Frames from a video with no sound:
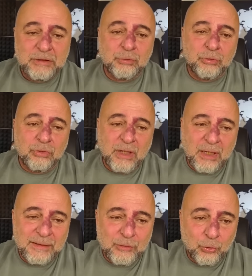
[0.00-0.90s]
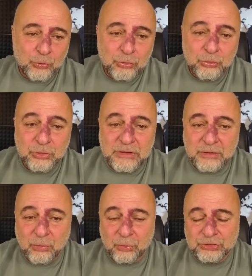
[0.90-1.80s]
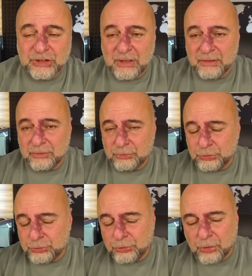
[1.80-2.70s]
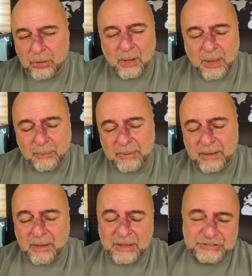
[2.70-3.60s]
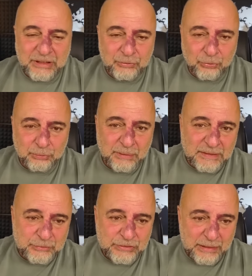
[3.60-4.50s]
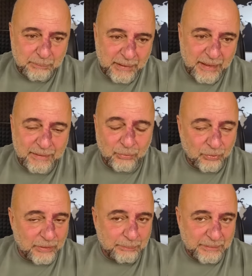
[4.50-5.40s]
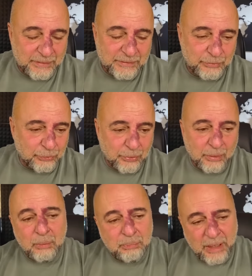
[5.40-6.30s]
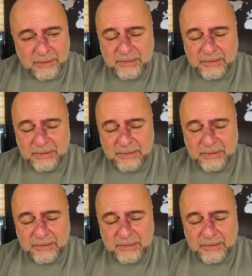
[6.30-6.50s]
think the main direction of Bitcoin will be up, but there could be some downward corrections. As long as the money supply in